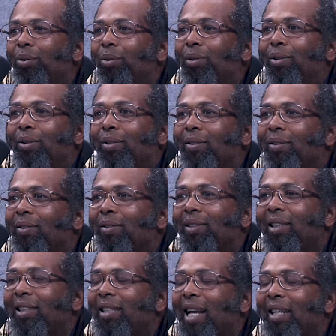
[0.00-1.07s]
whew,
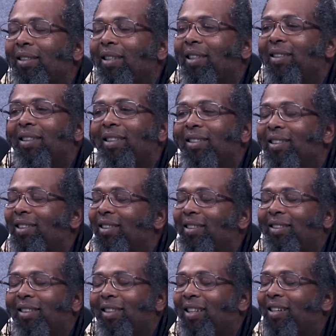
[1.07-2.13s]
she's excellent.
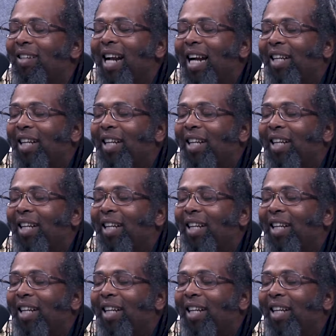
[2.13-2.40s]
She's a good